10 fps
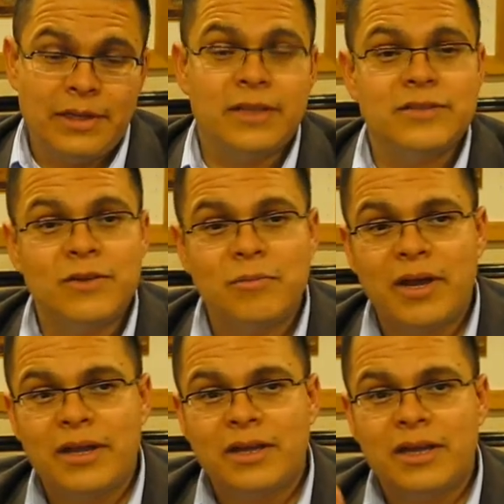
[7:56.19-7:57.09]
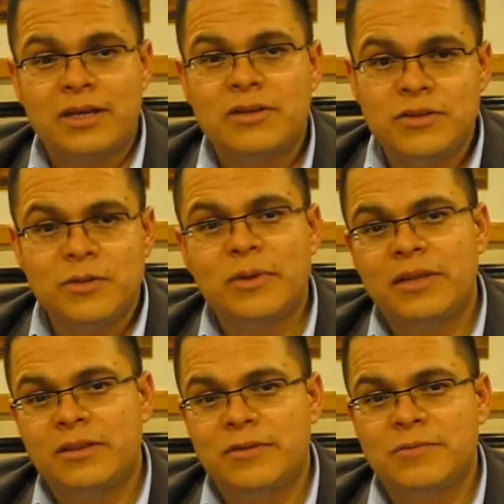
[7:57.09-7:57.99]
And so by
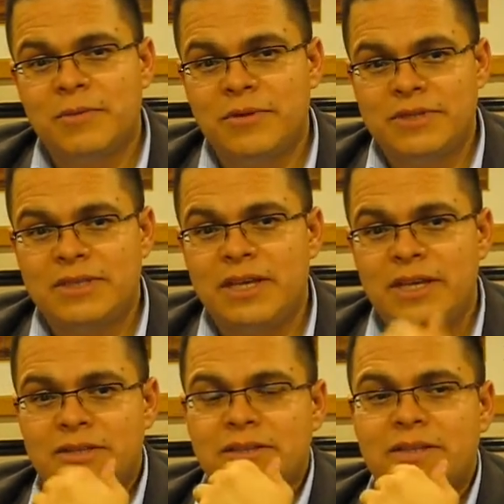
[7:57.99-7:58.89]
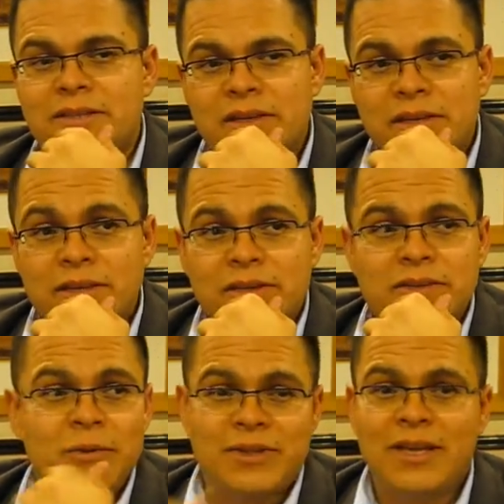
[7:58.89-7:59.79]
undoing those representations,
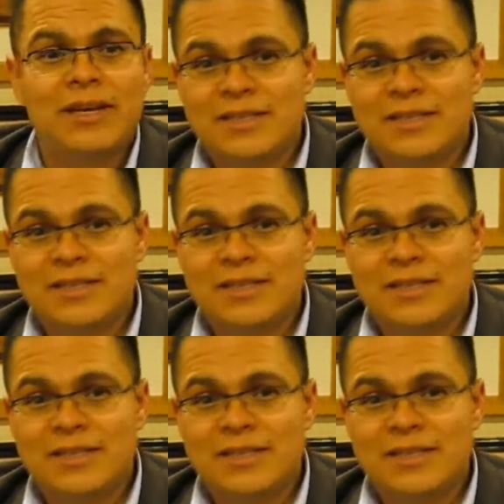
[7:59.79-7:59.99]
showing that